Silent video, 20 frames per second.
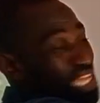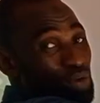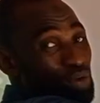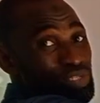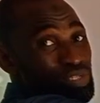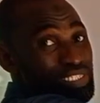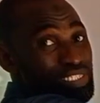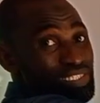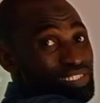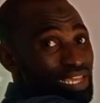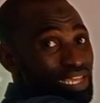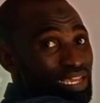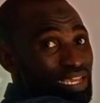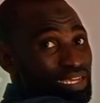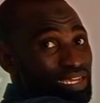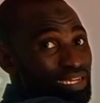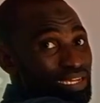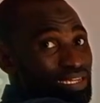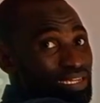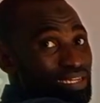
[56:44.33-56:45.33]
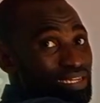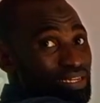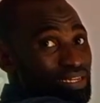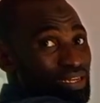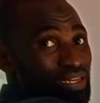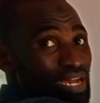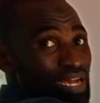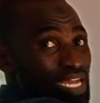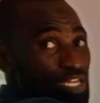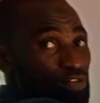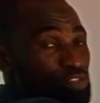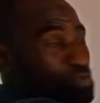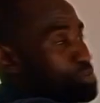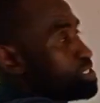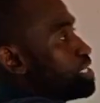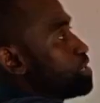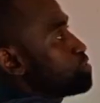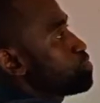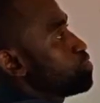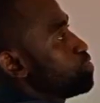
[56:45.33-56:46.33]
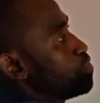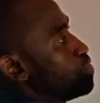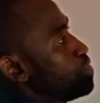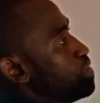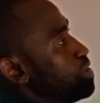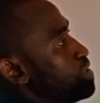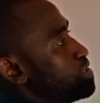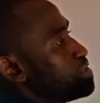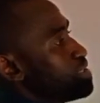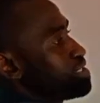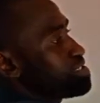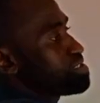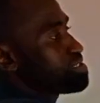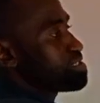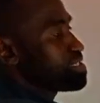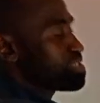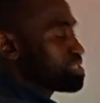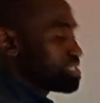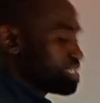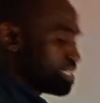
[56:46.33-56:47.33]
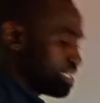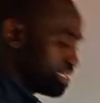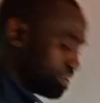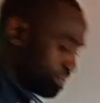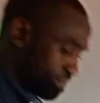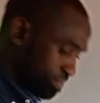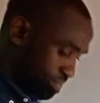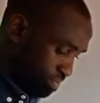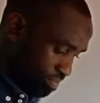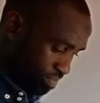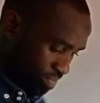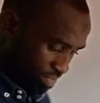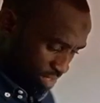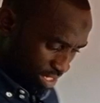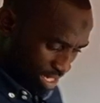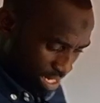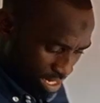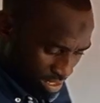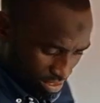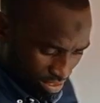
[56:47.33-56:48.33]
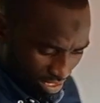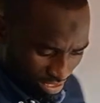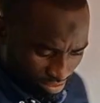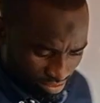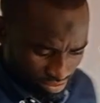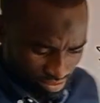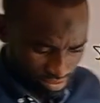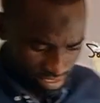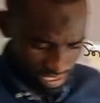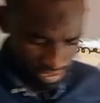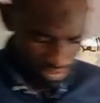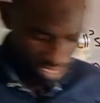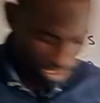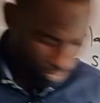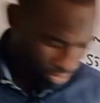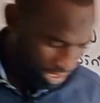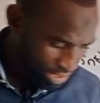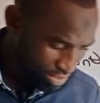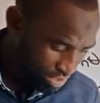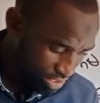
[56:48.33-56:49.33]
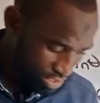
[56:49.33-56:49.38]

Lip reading: now? Which is air. Are you with me now? So this is 60 and that is that. Now look at